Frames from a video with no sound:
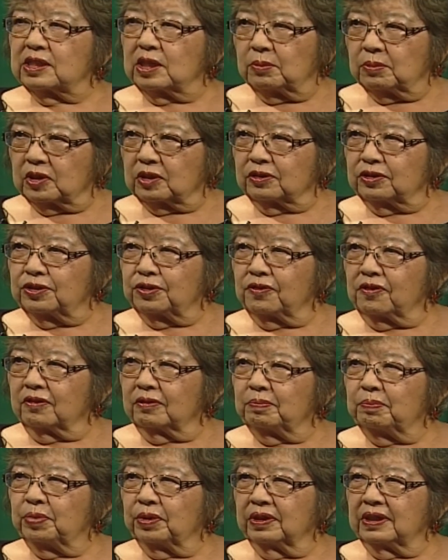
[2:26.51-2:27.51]
similar to
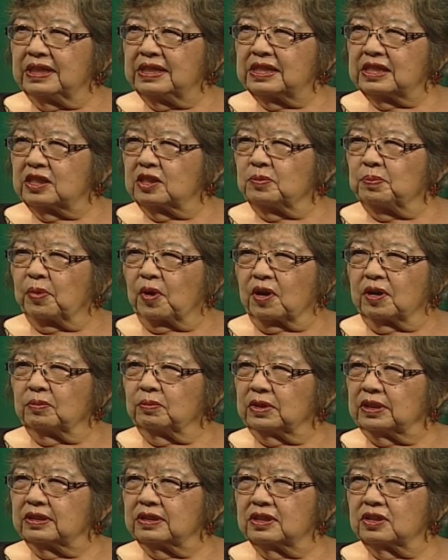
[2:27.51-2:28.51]
the police
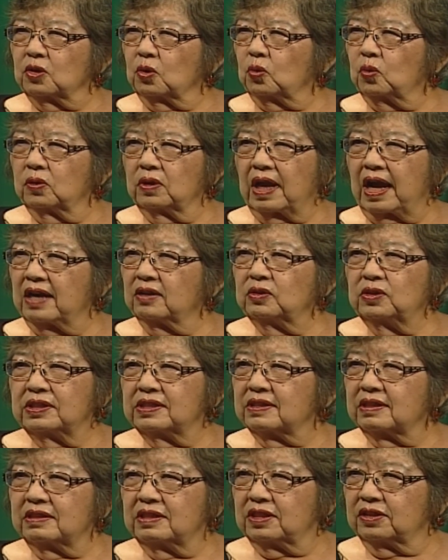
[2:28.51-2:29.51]
department. So how
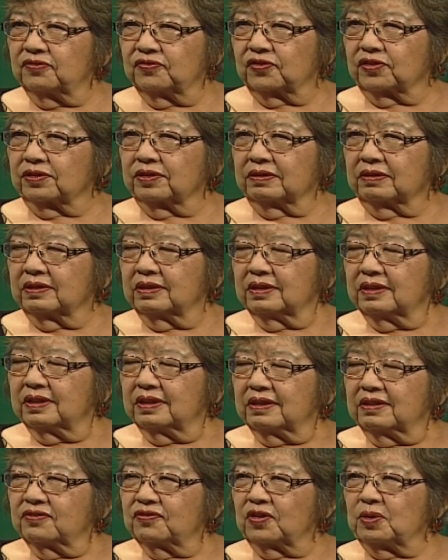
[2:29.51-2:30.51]
does it differ
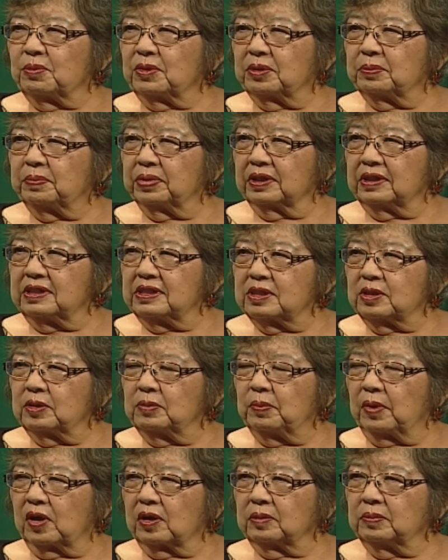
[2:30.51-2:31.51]
from a police
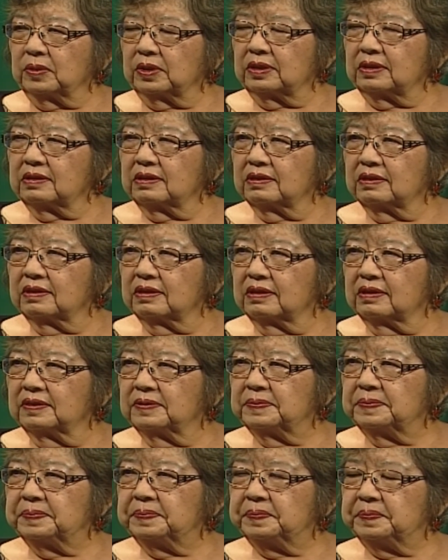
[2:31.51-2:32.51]
department? Right
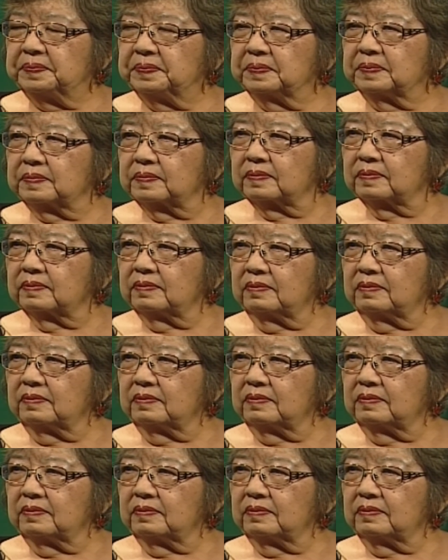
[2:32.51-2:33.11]
when you make